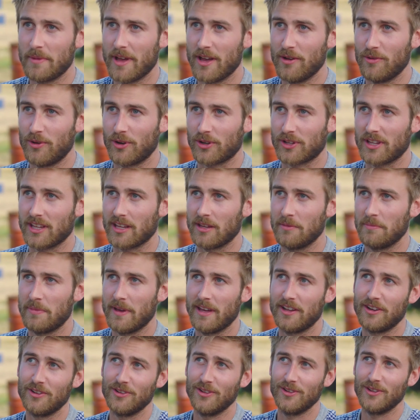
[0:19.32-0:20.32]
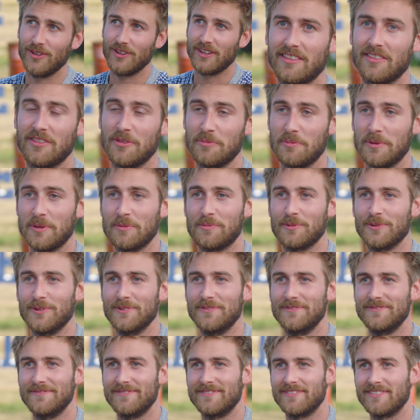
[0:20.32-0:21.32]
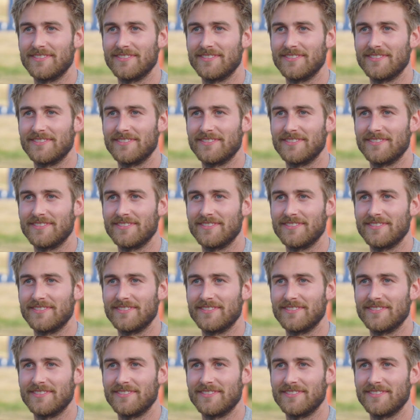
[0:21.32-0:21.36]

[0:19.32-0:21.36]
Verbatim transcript: about working in paddle is the people.